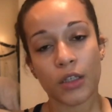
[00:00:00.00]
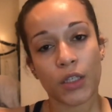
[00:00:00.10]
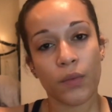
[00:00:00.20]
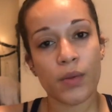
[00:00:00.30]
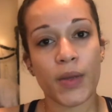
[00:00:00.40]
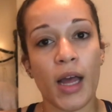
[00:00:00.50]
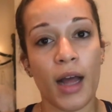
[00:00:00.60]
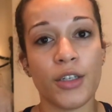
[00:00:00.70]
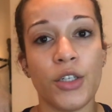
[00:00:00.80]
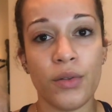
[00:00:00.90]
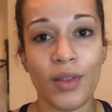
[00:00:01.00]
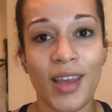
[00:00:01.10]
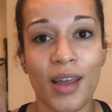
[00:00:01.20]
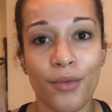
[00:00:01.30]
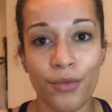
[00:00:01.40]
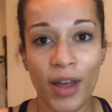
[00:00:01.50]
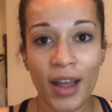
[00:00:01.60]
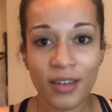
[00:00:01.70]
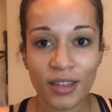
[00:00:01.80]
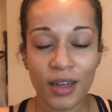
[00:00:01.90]
So when we got to the
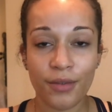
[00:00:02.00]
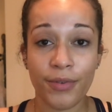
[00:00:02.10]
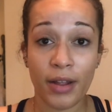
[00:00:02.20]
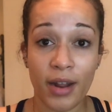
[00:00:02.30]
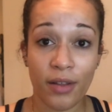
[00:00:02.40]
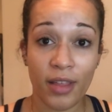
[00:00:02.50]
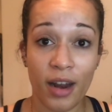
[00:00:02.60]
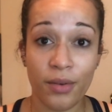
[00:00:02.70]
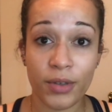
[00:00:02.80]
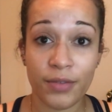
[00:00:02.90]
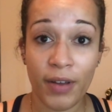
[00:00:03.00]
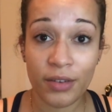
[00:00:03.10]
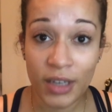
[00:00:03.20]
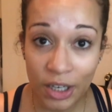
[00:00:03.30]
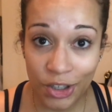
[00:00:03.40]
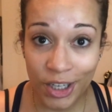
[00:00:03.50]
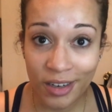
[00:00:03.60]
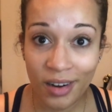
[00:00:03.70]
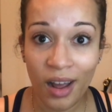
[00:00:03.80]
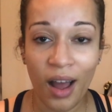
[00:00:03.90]
event and found out that it was
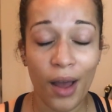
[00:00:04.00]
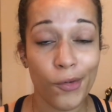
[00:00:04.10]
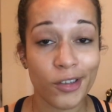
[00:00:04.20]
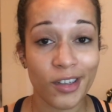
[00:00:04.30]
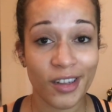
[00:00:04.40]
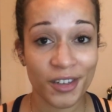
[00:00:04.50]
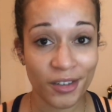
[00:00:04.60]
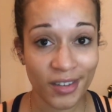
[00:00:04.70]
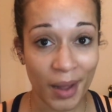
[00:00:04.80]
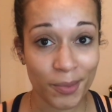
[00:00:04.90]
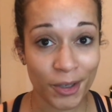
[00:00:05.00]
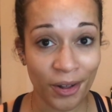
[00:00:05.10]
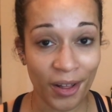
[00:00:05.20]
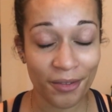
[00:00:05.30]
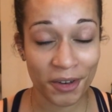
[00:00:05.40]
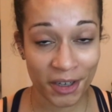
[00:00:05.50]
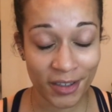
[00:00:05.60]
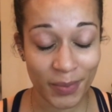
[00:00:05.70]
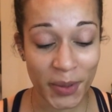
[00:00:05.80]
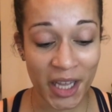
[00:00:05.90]
foundation, I was a little skeptical at
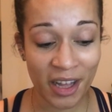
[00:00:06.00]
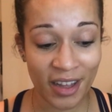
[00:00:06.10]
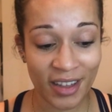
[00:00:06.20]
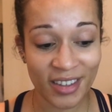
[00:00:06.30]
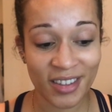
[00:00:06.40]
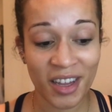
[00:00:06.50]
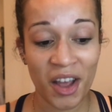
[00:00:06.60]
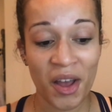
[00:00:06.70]
first because